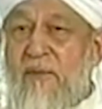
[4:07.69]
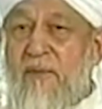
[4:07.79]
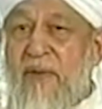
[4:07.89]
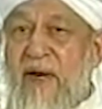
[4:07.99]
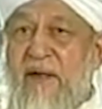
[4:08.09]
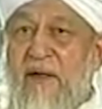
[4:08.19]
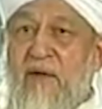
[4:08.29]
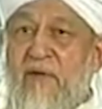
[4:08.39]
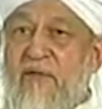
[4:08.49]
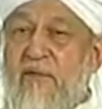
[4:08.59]

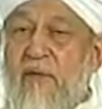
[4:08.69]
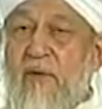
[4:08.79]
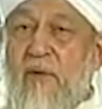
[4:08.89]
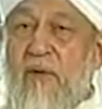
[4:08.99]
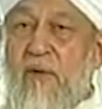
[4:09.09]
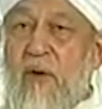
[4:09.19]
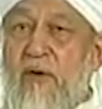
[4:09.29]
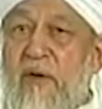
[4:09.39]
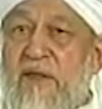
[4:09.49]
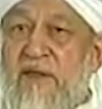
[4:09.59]
background of
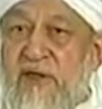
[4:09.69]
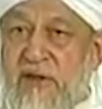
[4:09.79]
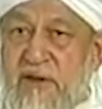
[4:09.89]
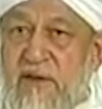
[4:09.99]
colonization